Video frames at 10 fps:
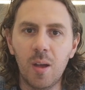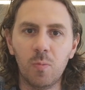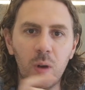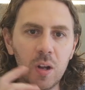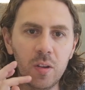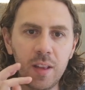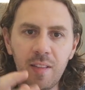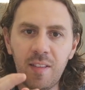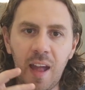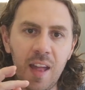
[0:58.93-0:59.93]
While
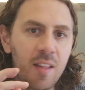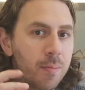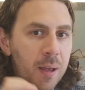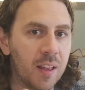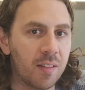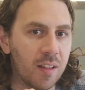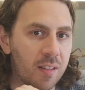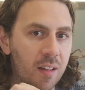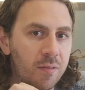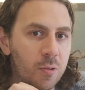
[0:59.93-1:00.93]
this has been
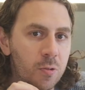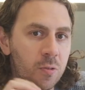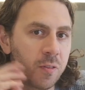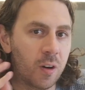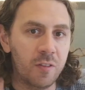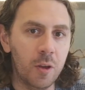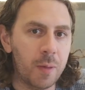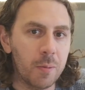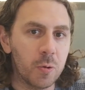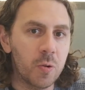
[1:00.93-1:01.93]
successful for a few
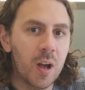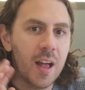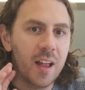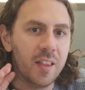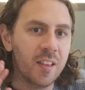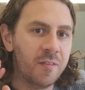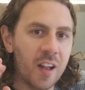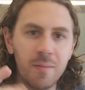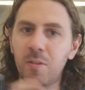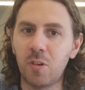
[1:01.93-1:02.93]
people, the
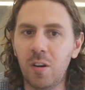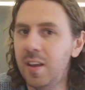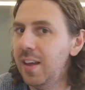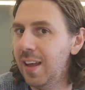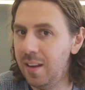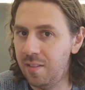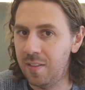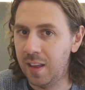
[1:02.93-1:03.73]
vast majority, it isn't the